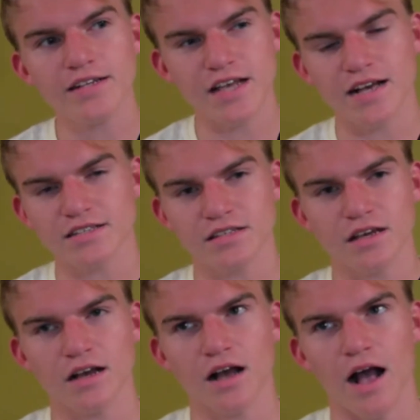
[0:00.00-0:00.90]

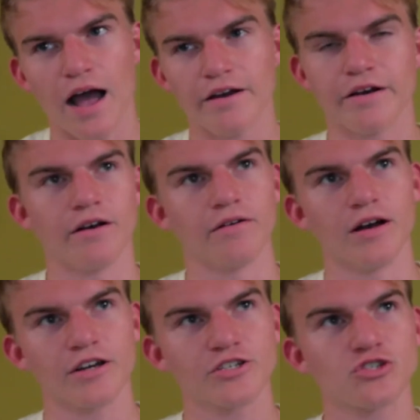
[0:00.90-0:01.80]
has, I don't know, an
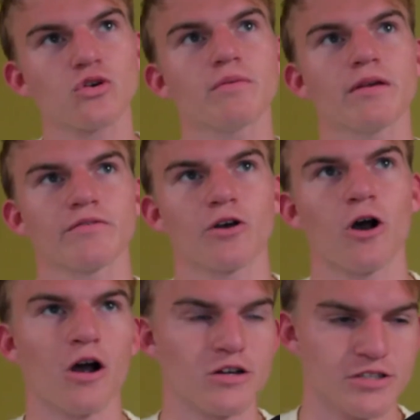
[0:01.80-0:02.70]
assortment of
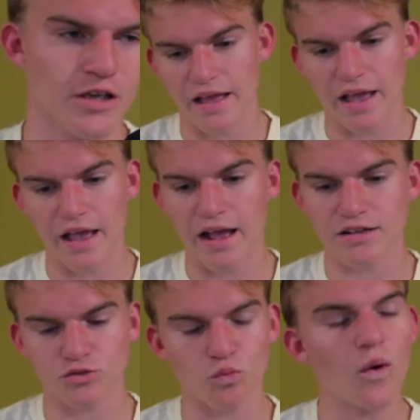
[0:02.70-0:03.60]
cars. It
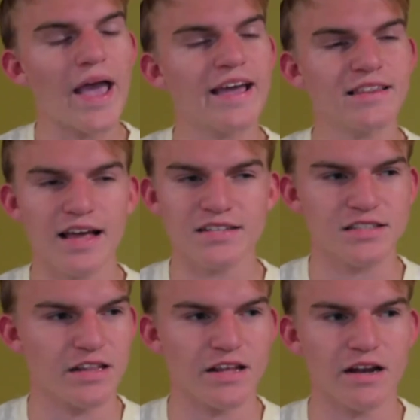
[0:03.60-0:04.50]
has way less
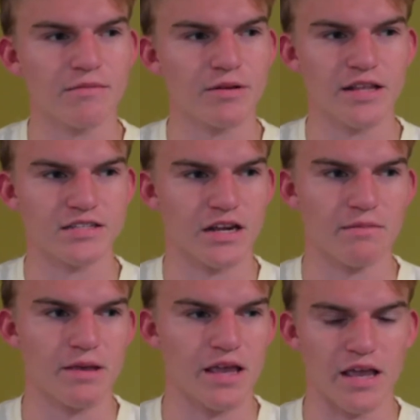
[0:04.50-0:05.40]
than the number that's going to
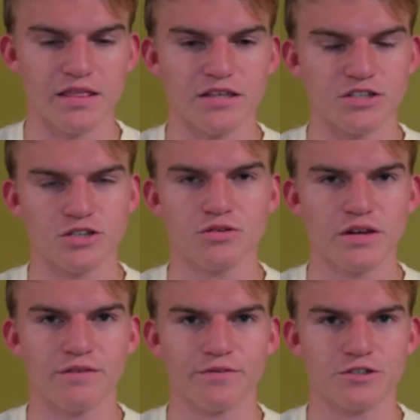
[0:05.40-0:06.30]
be in this new
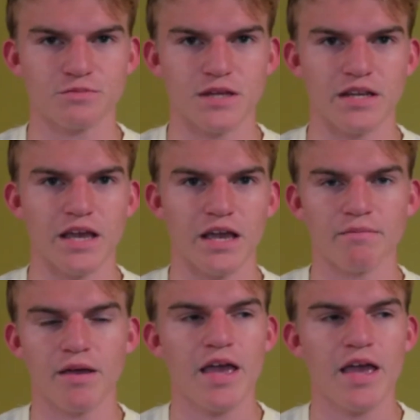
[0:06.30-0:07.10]
Need for Speed game.